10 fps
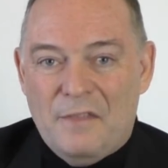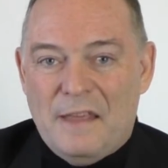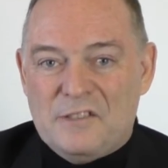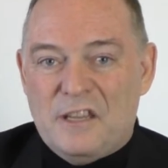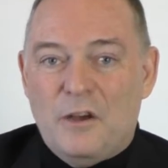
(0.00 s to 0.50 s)

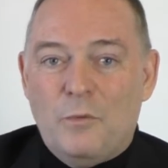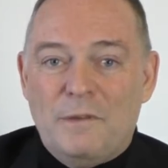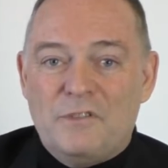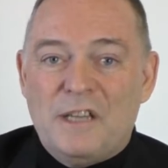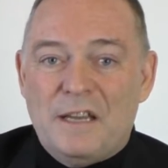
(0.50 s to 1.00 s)
that's how
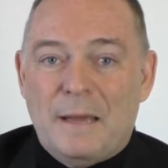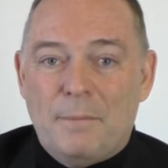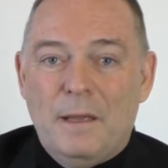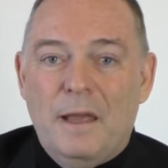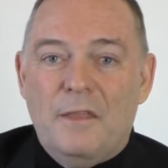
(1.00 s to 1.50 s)
we've set
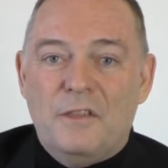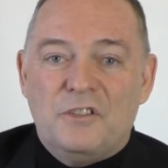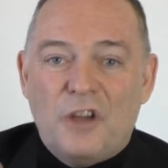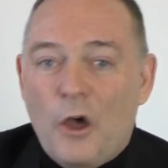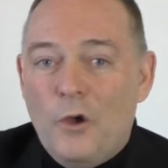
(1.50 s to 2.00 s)
up the
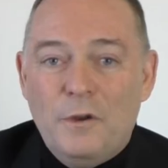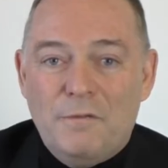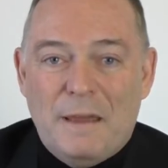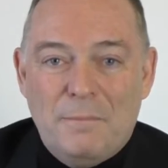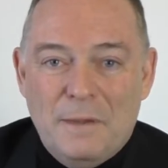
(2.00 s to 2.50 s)
tone of
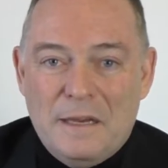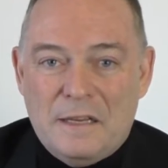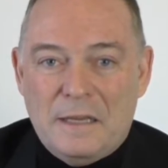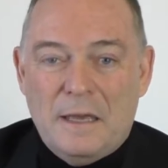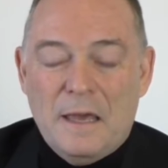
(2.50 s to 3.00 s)
that
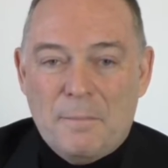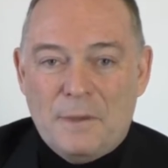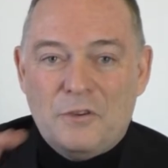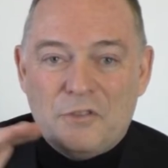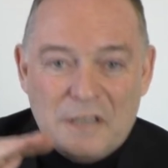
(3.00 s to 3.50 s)
meeting,
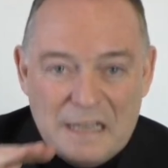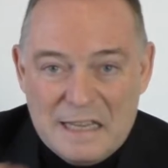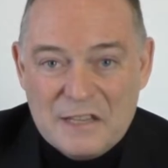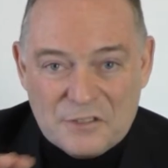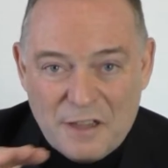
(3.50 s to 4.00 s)
because it
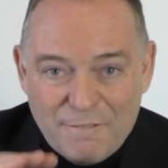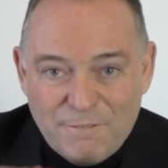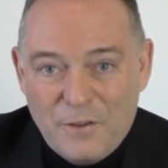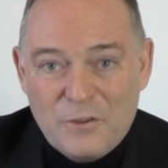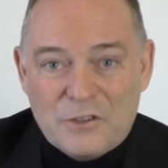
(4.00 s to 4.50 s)
is
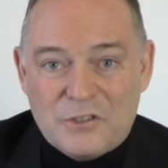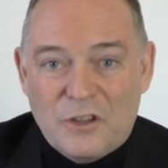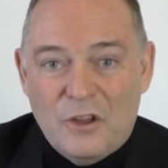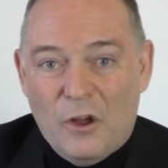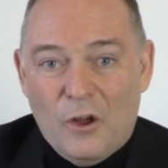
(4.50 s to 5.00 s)

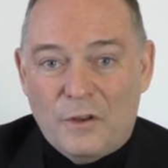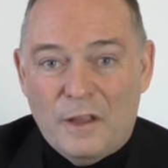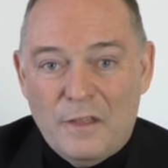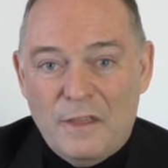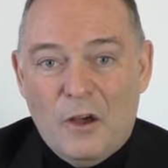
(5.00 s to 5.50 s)
focused
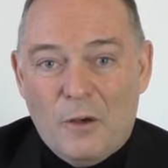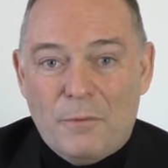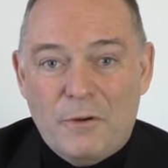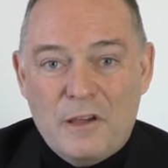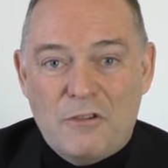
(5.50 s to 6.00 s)
on the
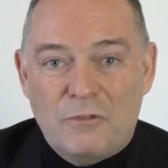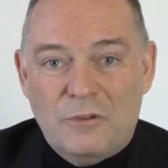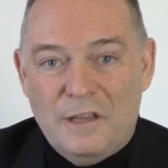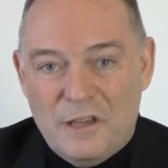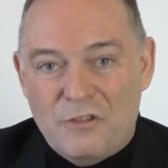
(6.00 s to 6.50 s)

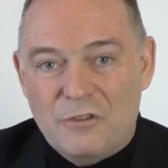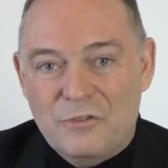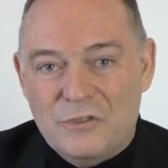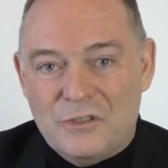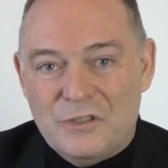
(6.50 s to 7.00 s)
operational
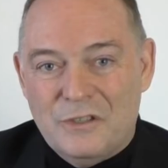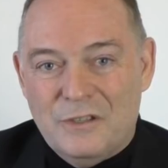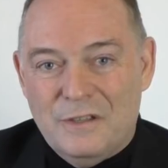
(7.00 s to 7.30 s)
issues,